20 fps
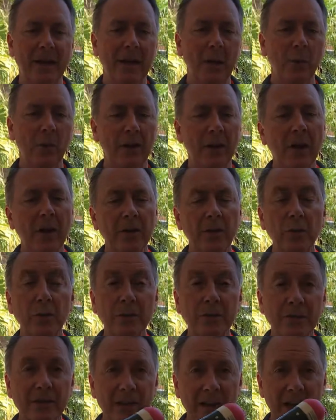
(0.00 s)
well, I
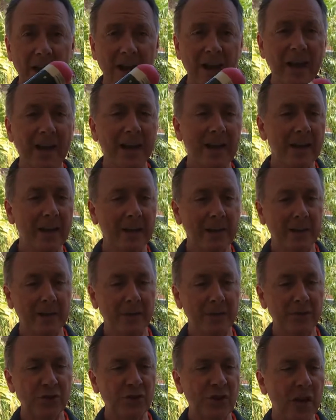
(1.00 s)
used a
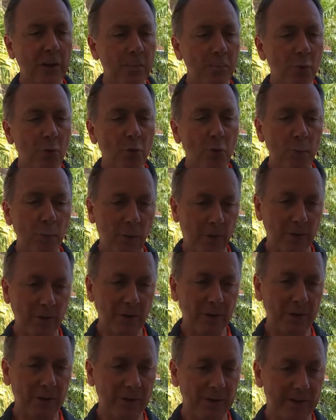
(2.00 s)
shampoo bottle
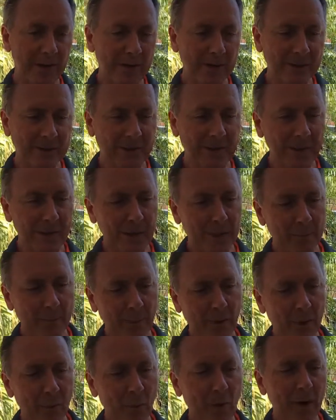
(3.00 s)
that
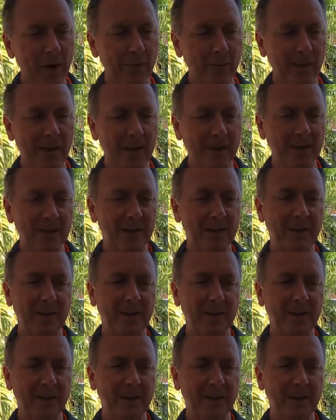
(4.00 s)
my wife had.